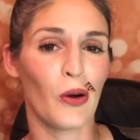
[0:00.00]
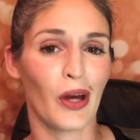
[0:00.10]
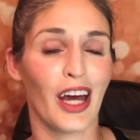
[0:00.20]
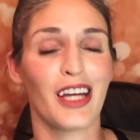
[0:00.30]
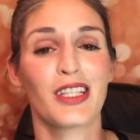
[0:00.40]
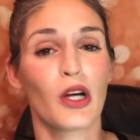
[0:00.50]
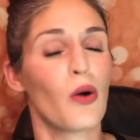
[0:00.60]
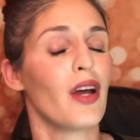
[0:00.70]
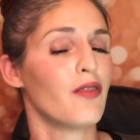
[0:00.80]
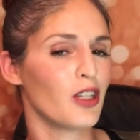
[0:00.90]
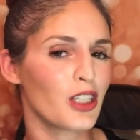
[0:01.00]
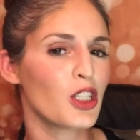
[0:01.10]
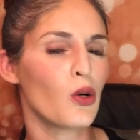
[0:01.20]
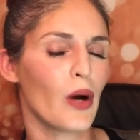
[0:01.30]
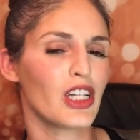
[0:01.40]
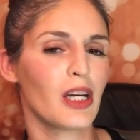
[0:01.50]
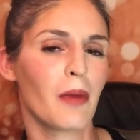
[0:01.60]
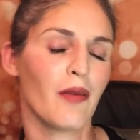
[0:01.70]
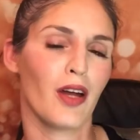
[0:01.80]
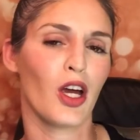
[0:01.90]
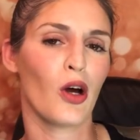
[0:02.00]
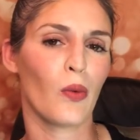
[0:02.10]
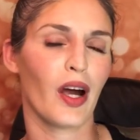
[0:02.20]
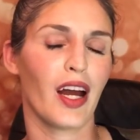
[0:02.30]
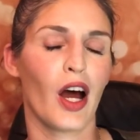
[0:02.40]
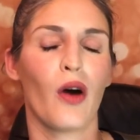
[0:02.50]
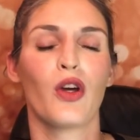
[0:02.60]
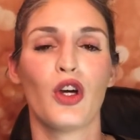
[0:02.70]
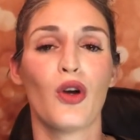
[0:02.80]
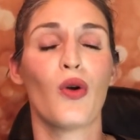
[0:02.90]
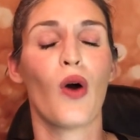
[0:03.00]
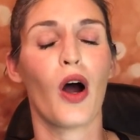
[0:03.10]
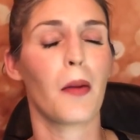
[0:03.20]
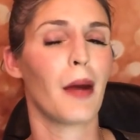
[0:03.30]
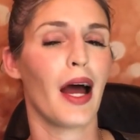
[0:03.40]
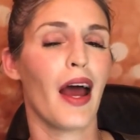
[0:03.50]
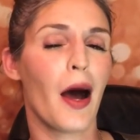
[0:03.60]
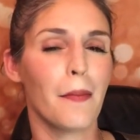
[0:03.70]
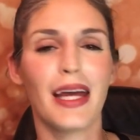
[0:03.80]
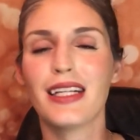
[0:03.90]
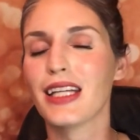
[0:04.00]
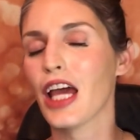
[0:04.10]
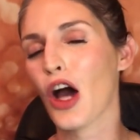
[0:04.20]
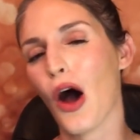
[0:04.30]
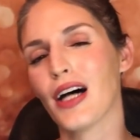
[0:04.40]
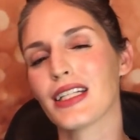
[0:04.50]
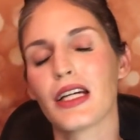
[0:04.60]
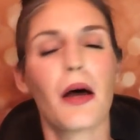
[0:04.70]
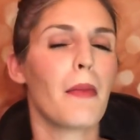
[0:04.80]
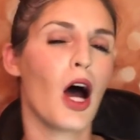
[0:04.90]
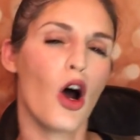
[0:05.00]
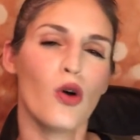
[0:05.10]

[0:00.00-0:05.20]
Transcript: Okay, so if you're still watching my video right now, you are my amazing, awesome,